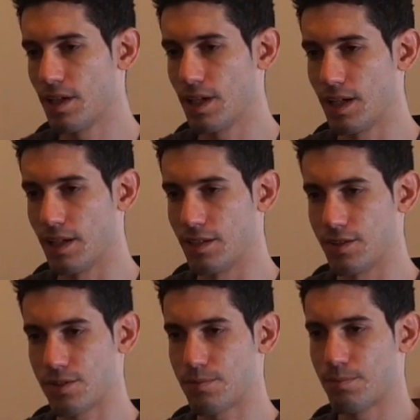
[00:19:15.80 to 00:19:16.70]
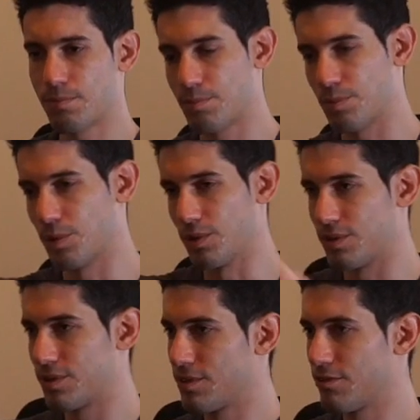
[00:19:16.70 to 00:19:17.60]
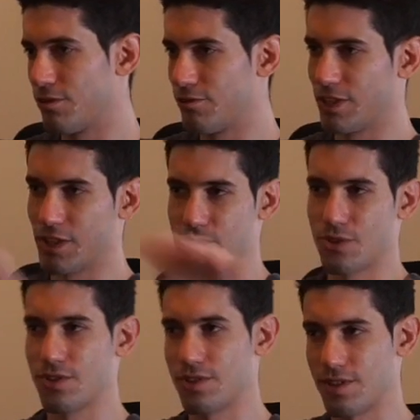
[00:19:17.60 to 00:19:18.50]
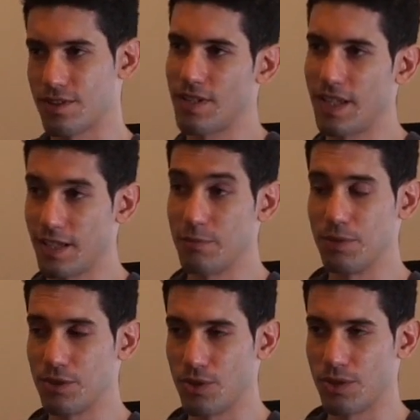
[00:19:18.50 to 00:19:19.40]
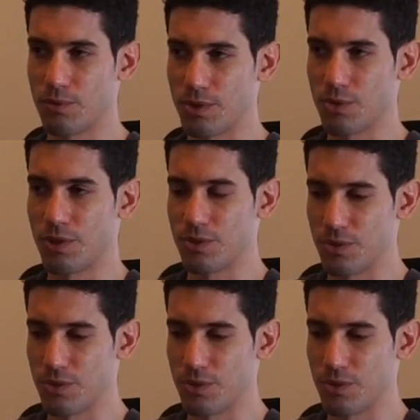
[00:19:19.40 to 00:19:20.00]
And just pulled from various sources, like in BitTorrent, when you want